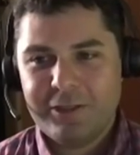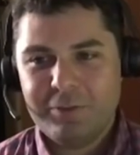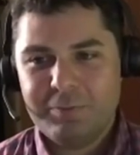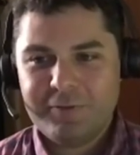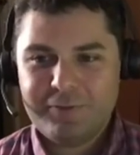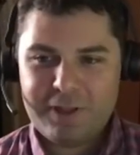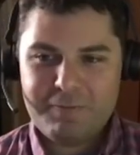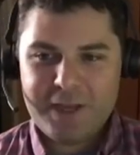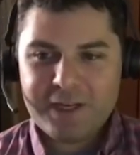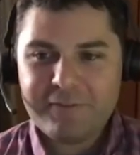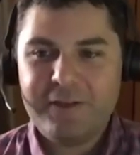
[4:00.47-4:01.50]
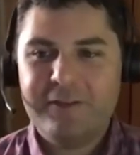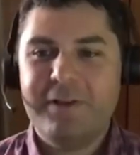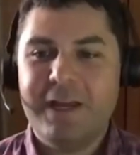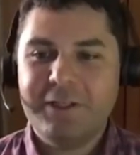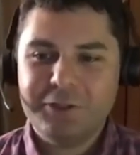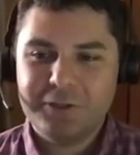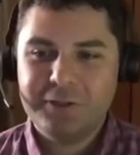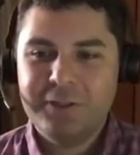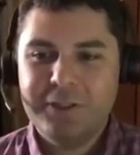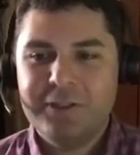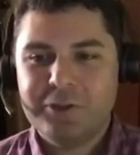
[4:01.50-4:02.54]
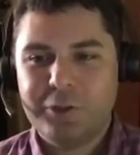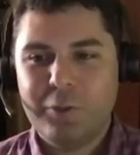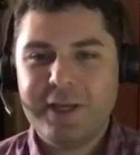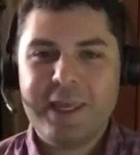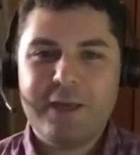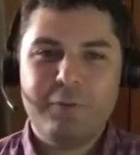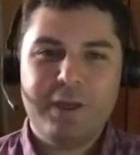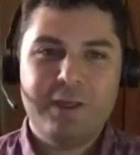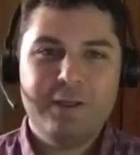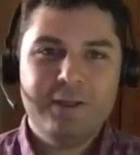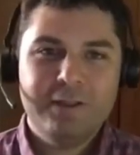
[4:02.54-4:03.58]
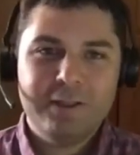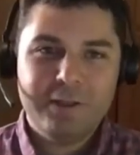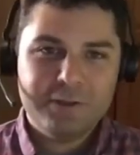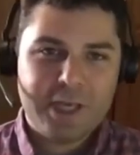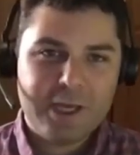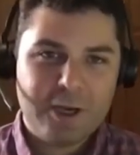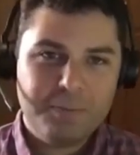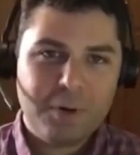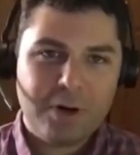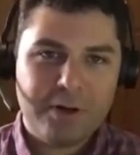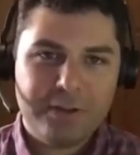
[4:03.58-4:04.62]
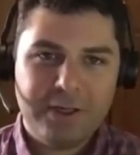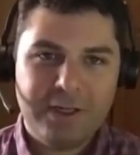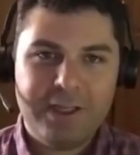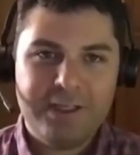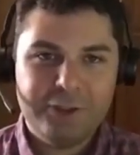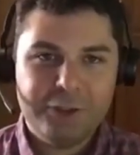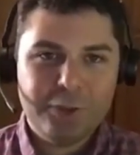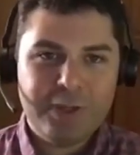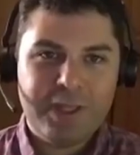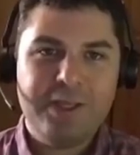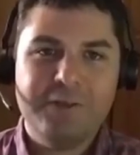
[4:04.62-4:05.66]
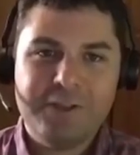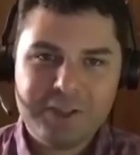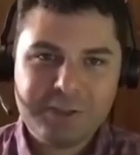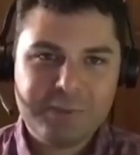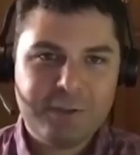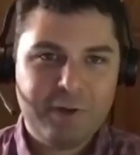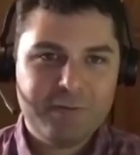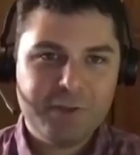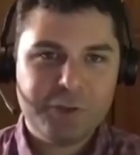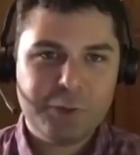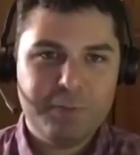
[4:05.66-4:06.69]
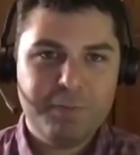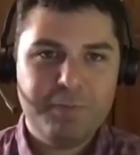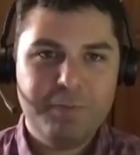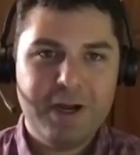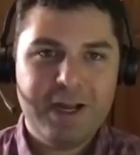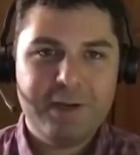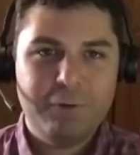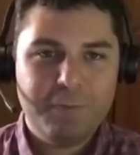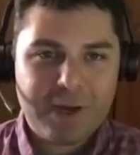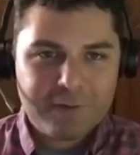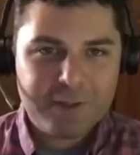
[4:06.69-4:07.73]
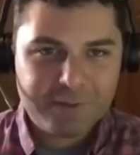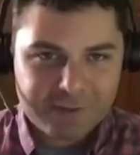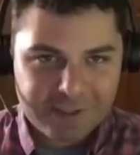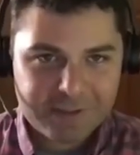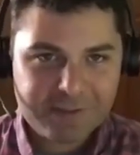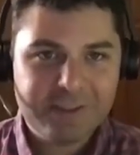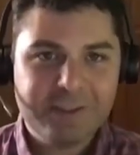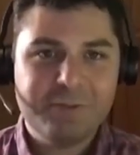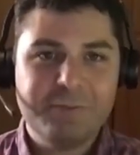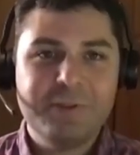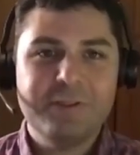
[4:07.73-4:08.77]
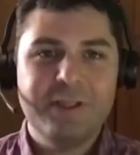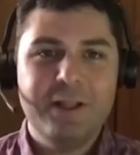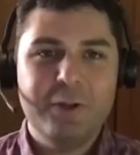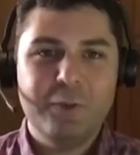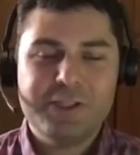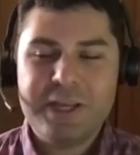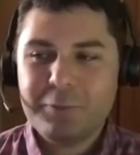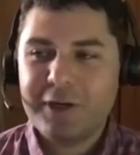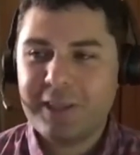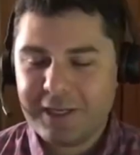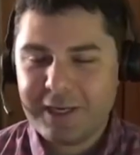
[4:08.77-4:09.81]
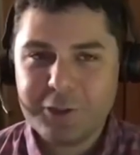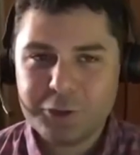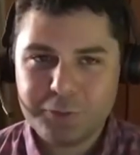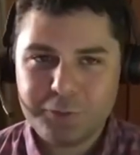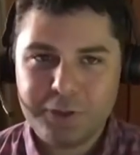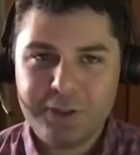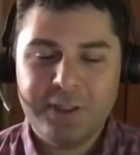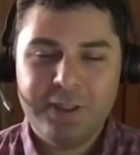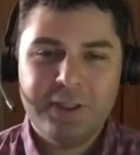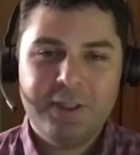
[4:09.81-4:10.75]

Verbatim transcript: you know, but for the benefit of nature. So why can't we, you know, take our part into the ecosystems that we've destroyed by repairing those ecosystems in the same way that nature would?